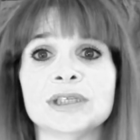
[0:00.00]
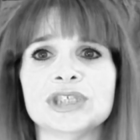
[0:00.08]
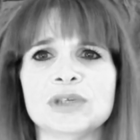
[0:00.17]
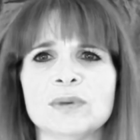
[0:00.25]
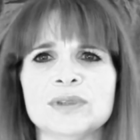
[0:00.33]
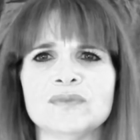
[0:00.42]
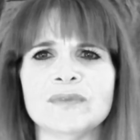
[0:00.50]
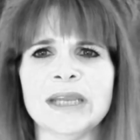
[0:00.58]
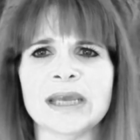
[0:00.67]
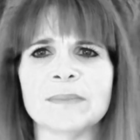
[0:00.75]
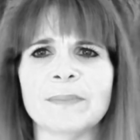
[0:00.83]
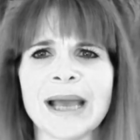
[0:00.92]
she wasn't
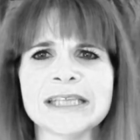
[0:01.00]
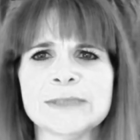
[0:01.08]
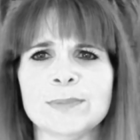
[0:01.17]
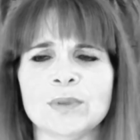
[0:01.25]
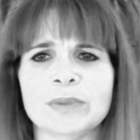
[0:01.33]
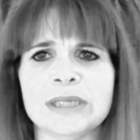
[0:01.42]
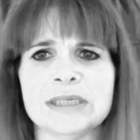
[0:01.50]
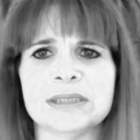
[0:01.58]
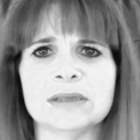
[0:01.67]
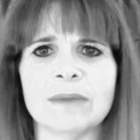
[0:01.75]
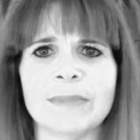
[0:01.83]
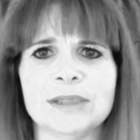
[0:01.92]
really compatible with
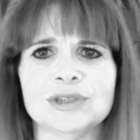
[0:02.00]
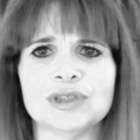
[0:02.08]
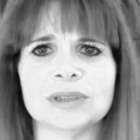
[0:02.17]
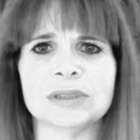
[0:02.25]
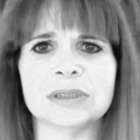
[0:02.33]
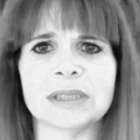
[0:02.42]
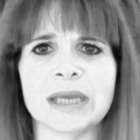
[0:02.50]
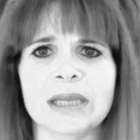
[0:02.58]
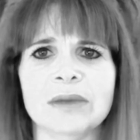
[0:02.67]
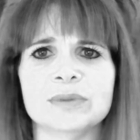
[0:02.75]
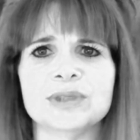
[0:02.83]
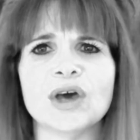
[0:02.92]
this dimension,
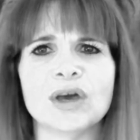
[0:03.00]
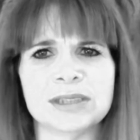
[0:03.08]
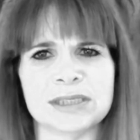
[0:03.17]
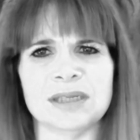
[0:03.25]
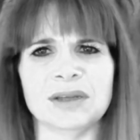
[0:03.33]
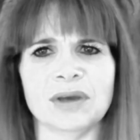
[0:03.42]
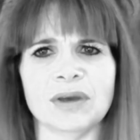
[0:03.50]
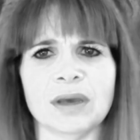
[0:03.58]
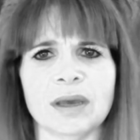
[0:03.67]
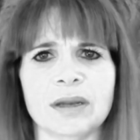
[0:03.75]
and it was hurting her.